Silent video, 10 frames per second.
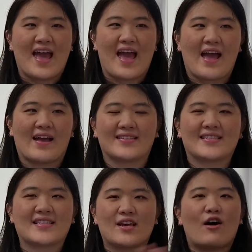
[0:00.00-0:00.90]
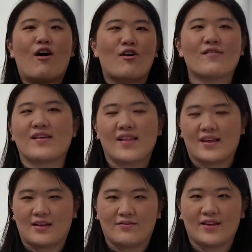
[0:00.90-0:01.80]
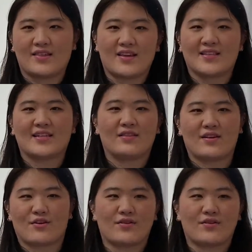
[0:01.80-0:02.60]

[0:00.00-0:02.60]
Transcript: and seeing all the like lovely things out there,